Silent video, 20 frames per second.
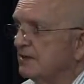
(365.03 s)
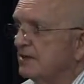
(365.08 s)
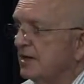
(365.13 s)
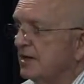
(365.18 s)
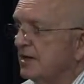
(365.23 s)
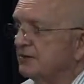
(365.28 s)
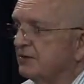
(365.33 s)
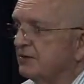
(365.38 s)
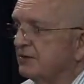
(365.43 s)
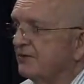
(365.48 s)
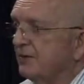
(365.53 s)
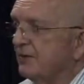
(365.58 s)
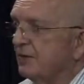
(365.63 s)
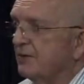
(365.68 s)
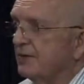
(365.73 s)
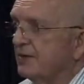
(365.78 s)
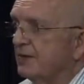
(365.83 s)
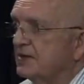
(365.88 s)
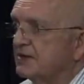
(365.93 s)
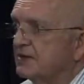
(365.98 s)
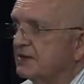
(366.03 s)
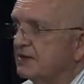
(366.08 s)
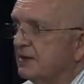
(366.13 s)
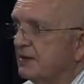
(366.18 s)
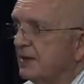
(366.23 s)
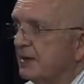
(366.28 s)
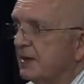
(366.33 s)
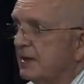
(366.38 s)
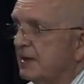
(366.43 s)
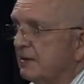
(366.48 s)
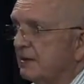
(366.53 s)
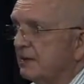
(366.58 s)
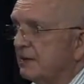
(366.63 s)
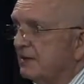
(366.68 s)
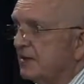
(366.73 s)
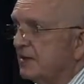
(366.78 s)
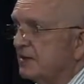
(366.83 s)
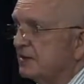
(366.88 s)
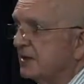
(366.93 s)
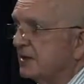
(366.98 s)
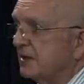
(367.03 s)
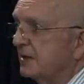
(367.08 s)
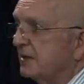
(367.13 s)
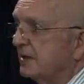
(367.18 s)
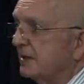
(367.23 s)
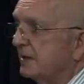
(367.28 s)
Council on Foreign Relations Trilateral Commission.